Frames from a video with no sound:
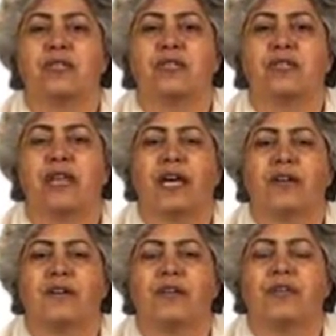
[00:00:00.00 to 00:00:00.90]
the
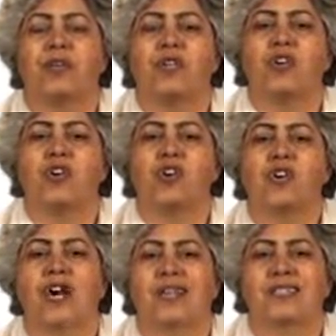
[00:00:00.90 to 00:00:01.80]
Emperor
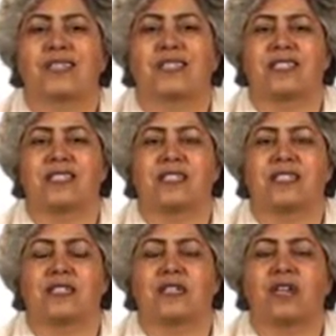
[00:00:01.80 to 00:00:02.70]
Augustus
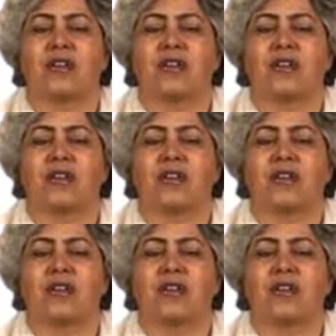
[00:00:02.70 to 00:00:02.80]
Caesar.